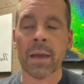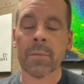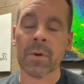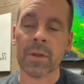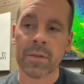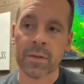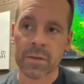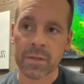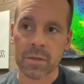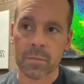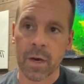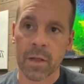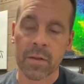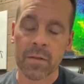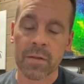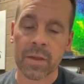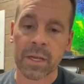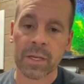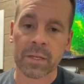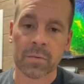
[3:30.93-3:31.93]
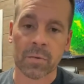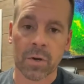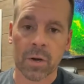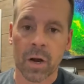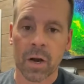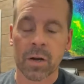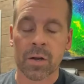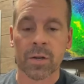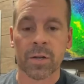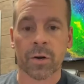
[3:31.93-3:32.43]
But there's some other things
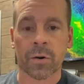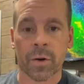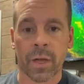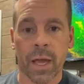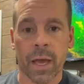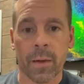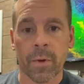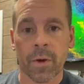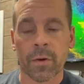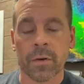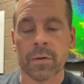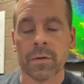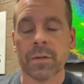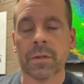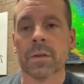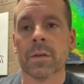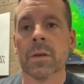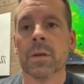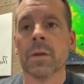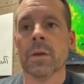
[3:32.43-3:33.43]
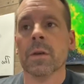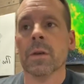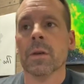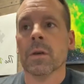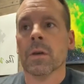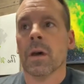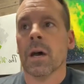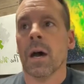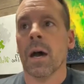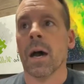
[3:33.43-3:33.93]
regarding neurochemicals,
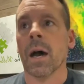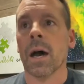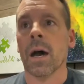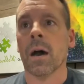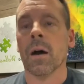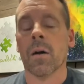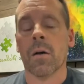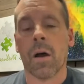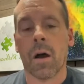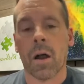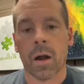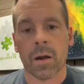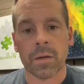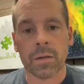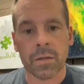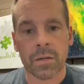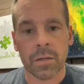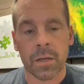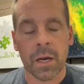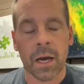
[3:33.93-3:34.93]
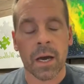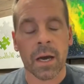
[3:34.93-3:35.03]
heart,